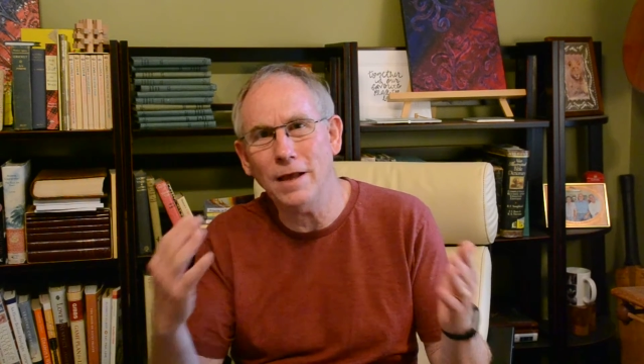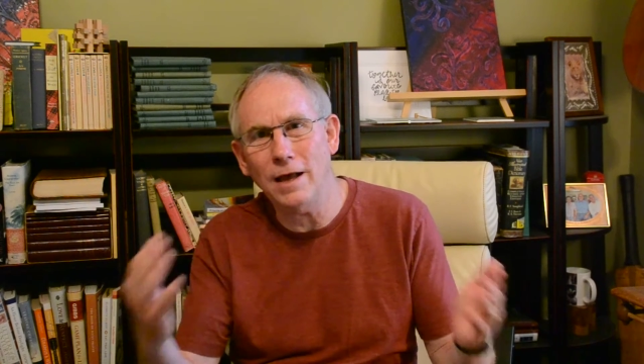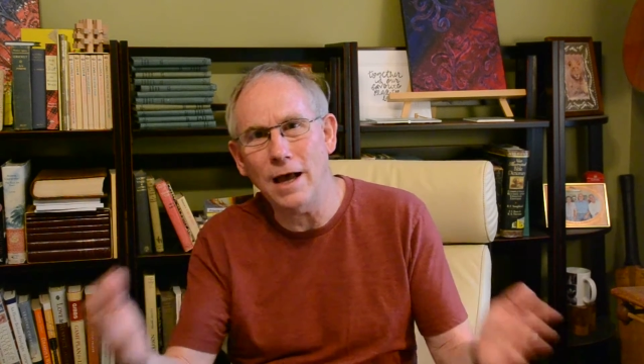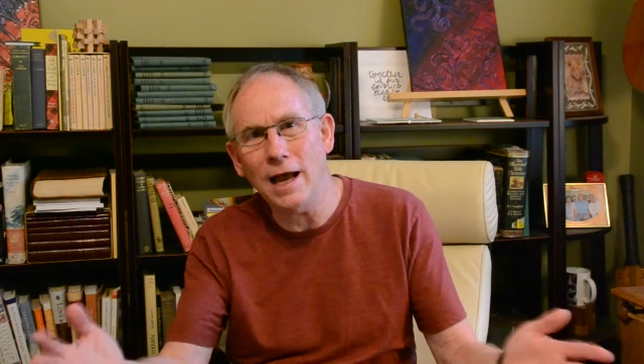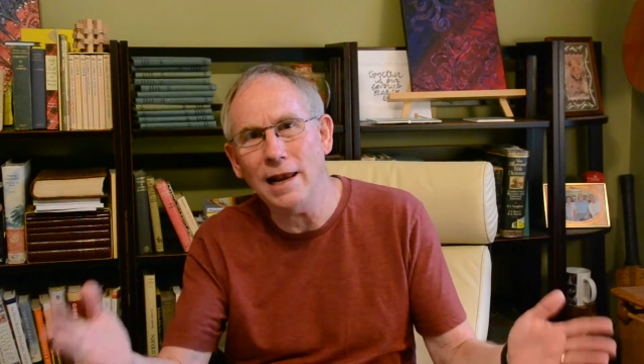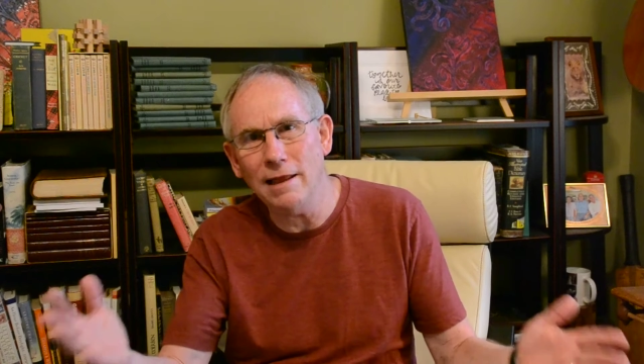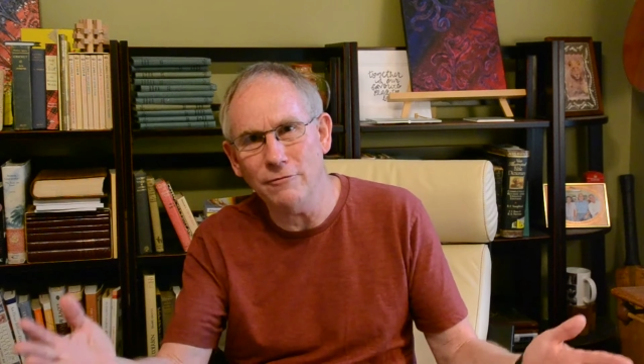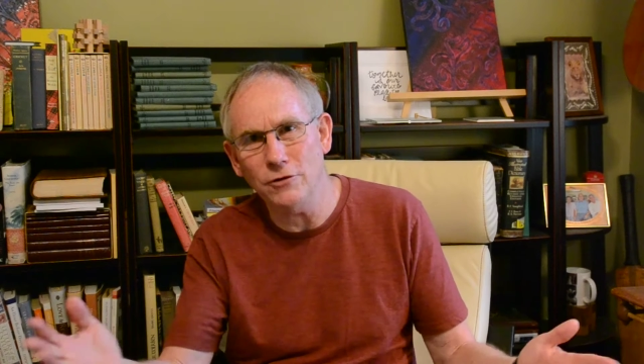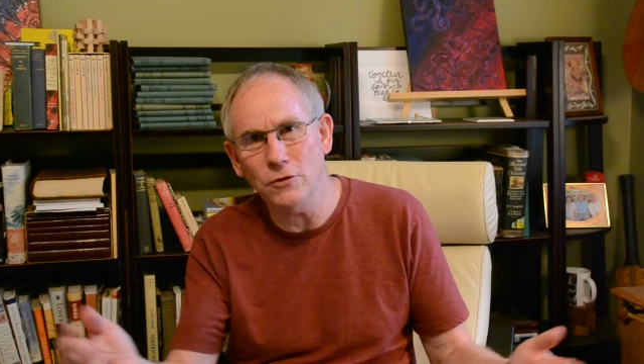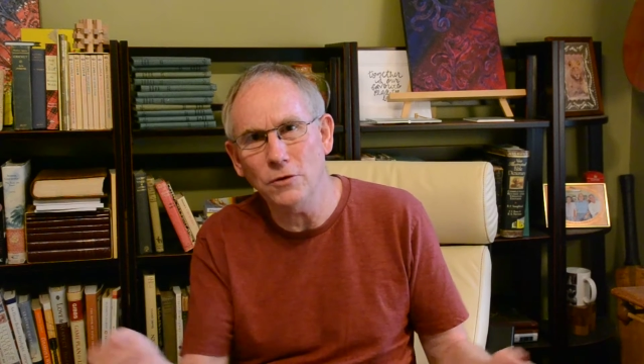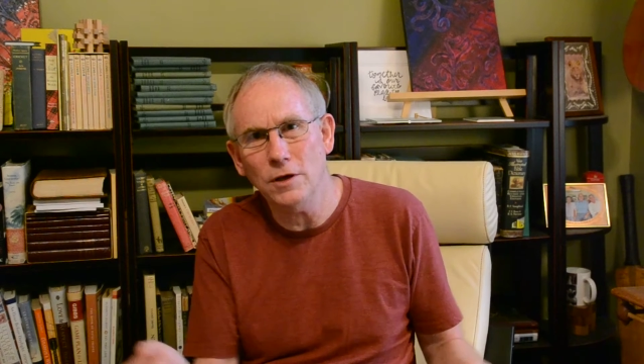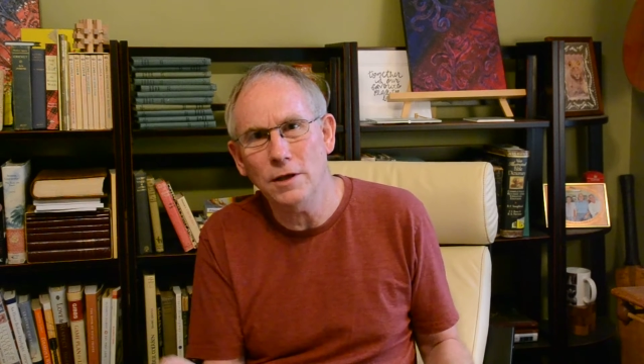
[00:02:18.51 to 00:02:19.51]
I love
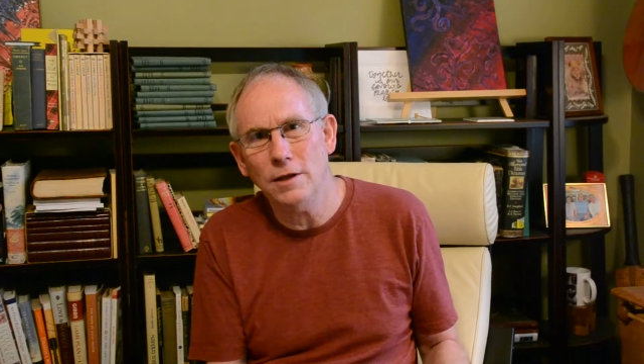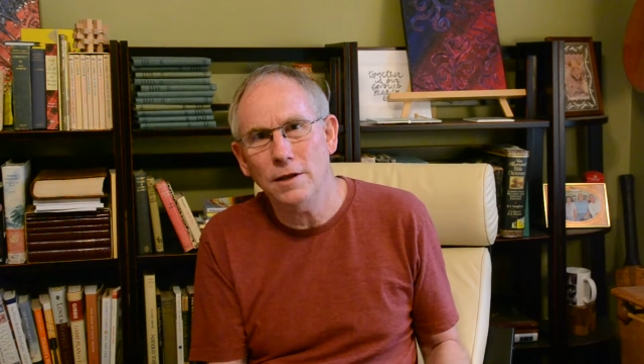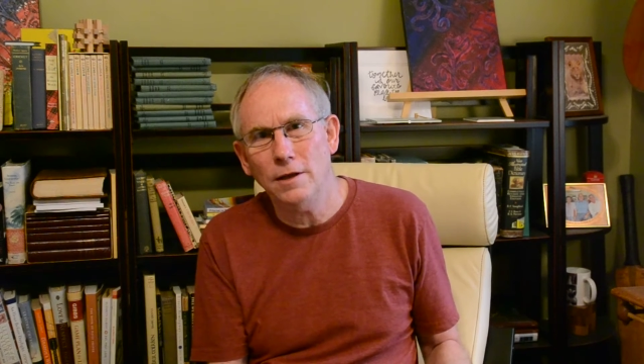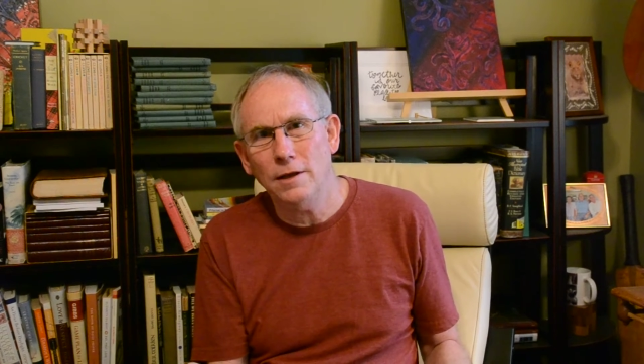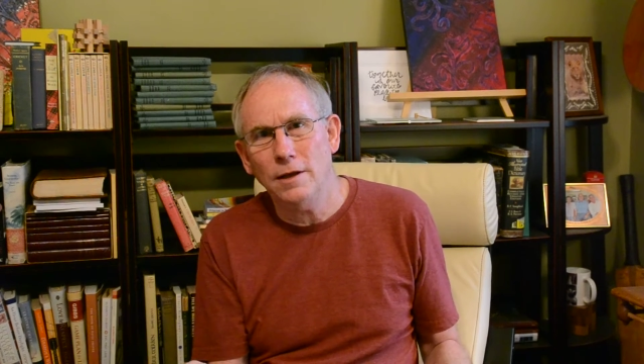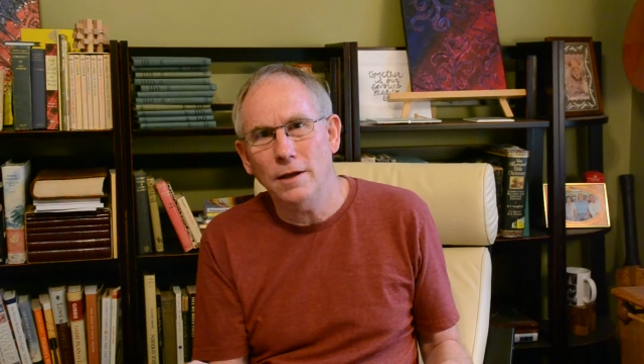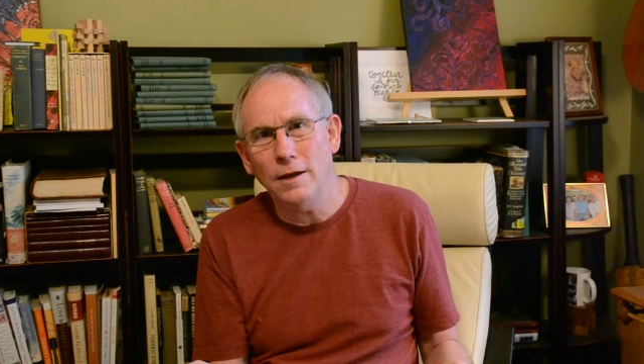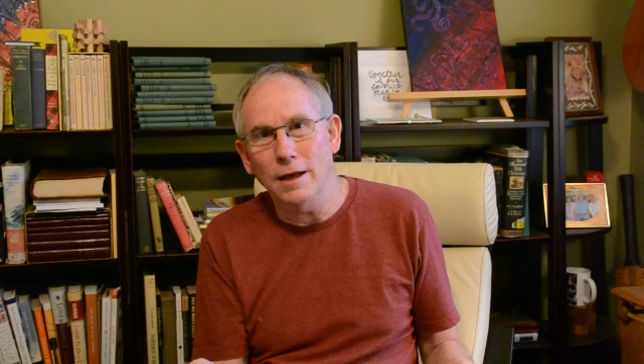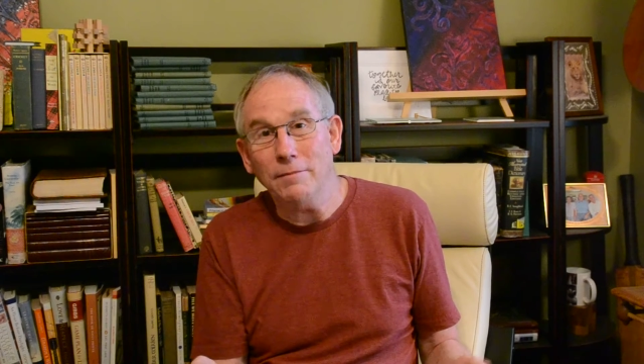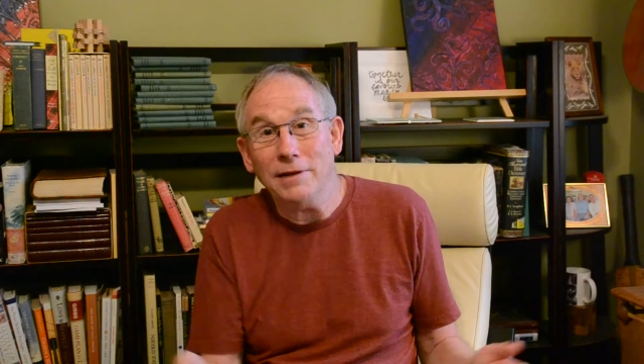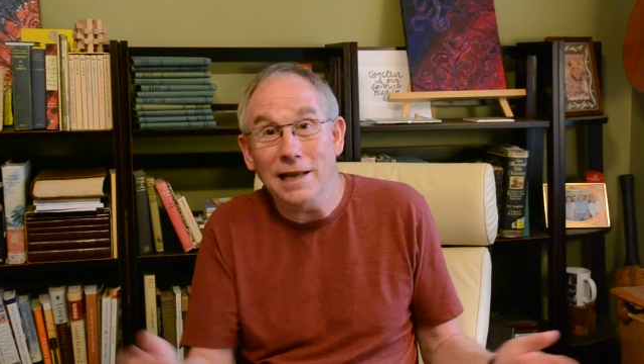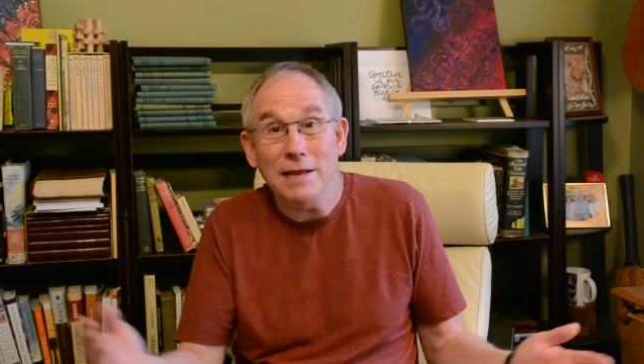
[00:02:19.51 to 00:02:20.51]
you.
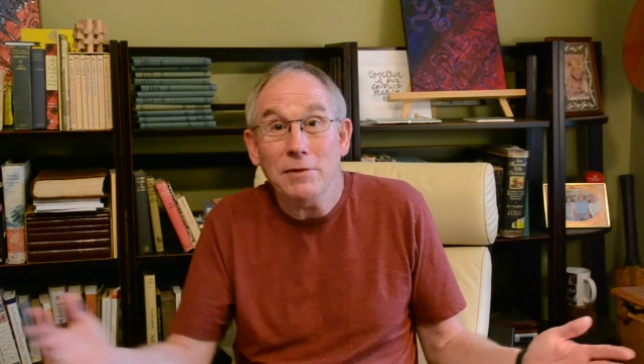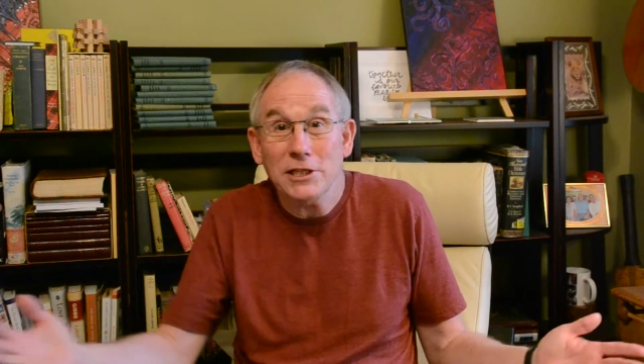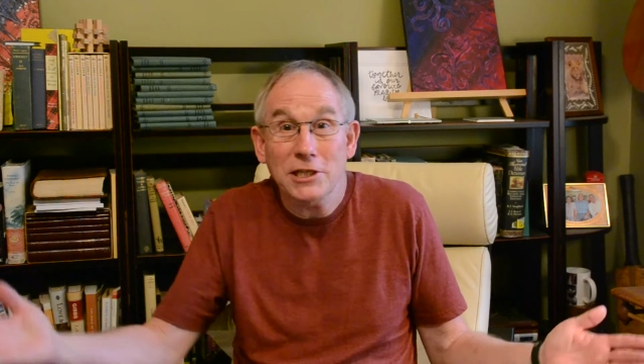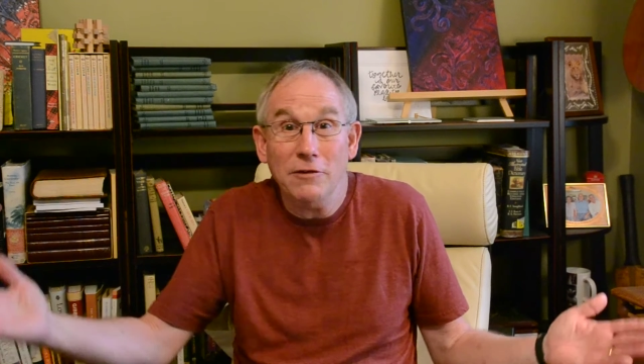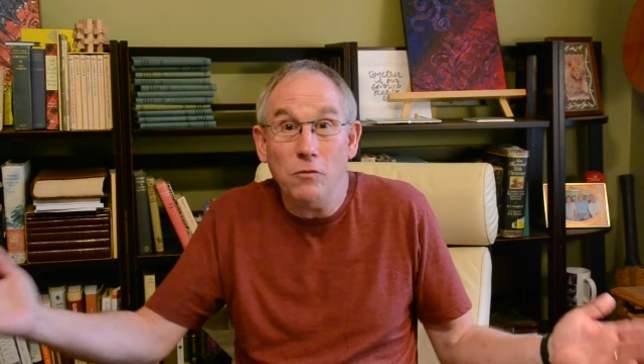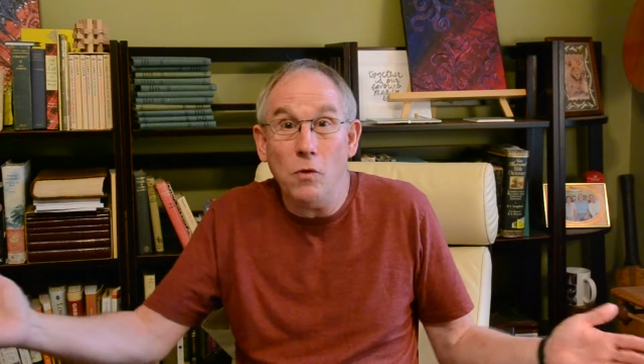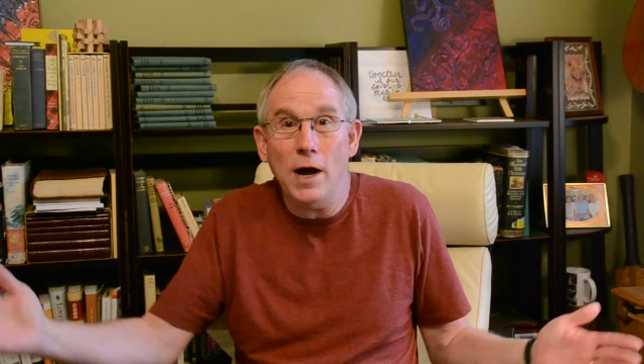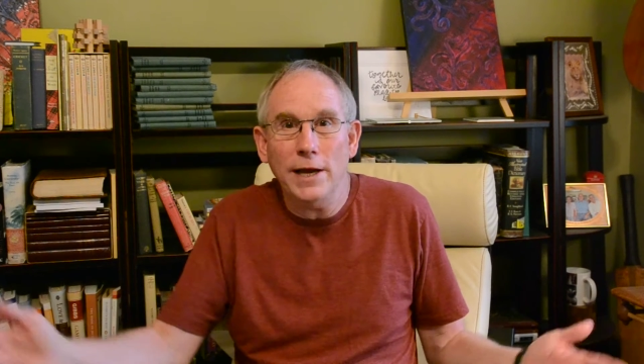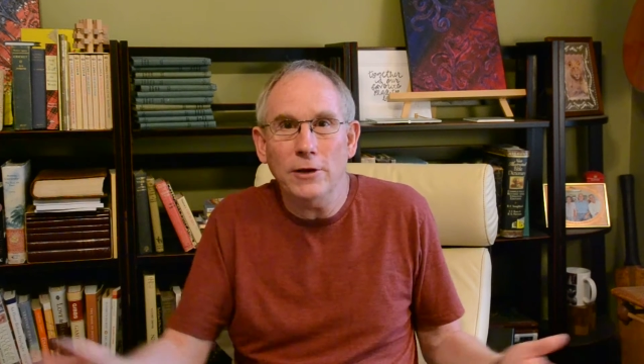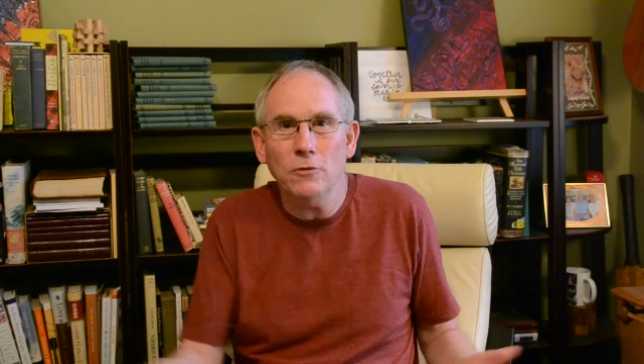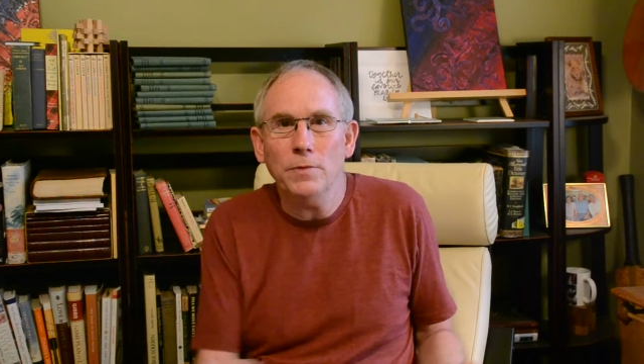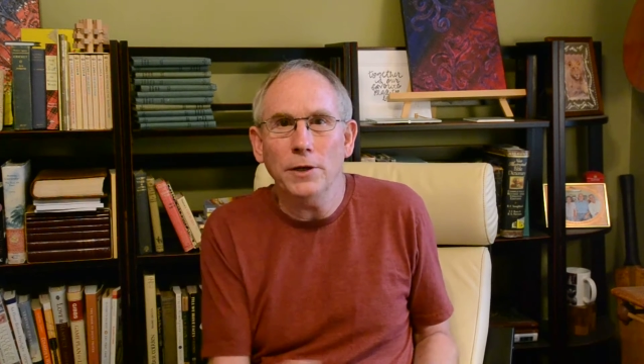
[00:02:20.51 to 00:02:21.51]
I'm going to lay myself wide
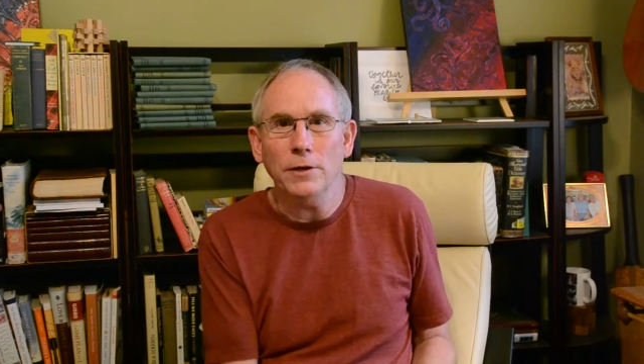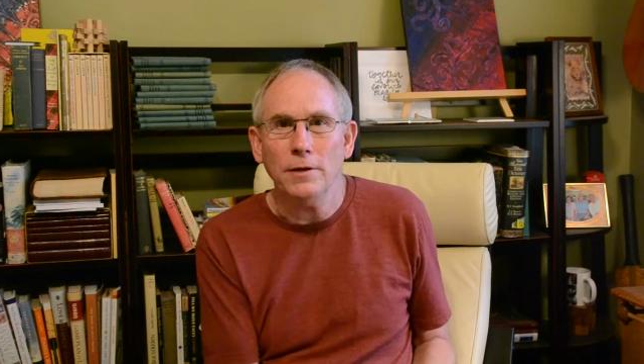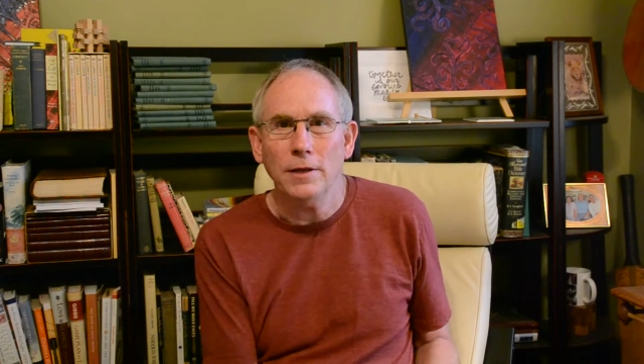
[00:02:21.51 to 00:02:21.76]
open